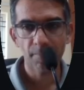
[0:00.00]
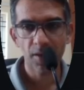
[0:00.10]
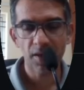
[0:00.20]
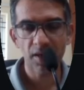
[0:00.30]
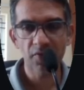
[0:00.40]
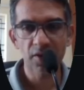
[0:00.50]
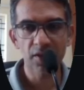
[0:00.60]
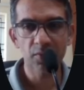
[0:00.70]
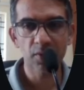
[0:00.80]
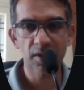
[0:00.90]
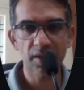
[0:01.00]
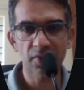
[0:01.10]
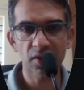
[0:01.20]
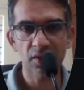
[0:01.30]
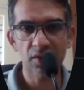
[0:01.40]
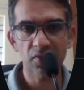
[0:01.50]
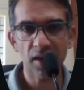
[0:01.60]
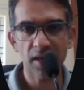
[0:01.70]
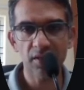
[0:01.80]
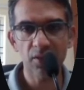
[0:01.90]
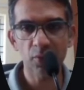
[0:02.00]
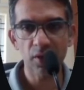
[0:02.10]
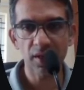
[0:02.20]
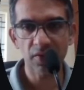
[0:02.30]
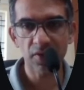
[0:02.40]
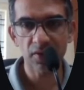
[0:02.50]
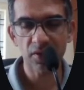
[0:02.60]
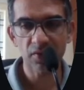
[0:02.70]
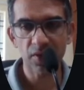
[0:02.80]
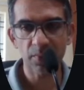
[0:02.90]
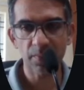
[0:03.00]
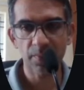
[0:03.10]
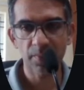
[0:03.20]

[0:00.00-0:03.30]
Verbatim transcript: And if it is pulling references, where is it pulling references from?